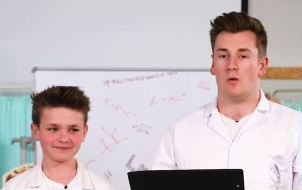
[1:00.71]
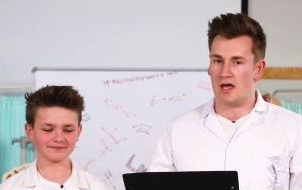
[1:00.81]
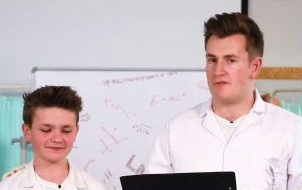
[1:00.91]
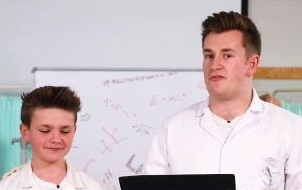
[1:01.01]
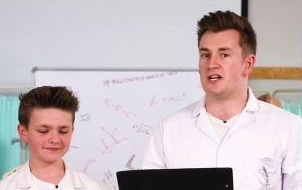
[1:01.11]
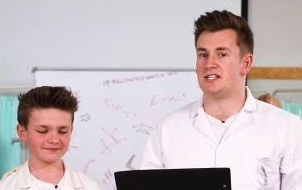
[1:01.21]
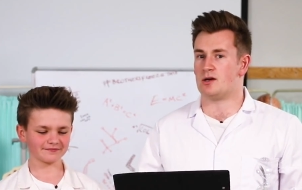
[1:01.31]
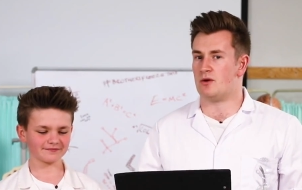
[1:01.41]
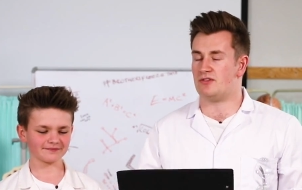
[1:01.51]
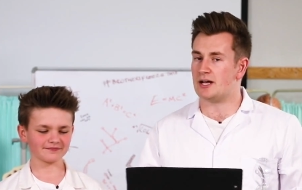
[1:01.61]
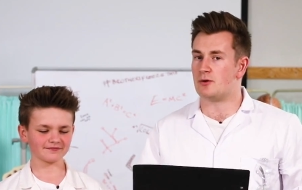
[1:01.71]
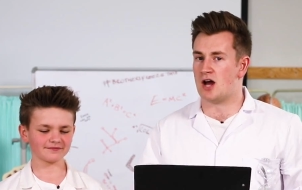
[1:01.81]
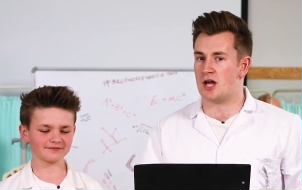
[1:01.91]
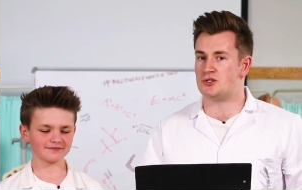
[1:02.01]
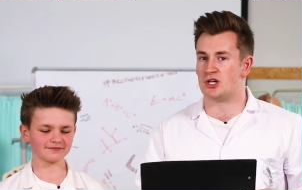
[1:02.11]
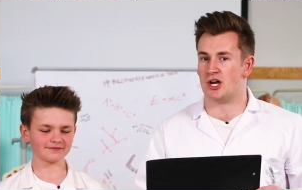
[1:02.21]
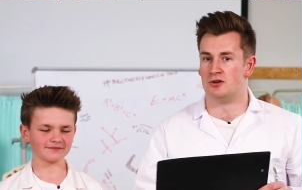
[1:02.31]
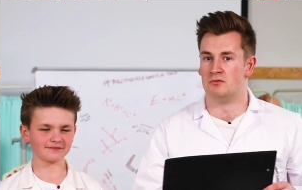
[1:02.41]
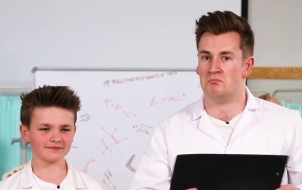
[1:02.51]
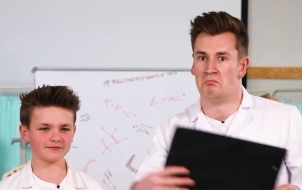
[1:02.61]
Speaker 1: we are freezing with liquid
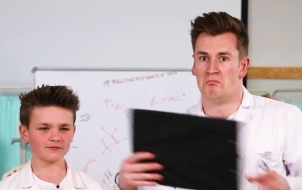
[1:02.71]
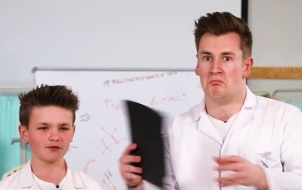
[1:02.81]
nitrogen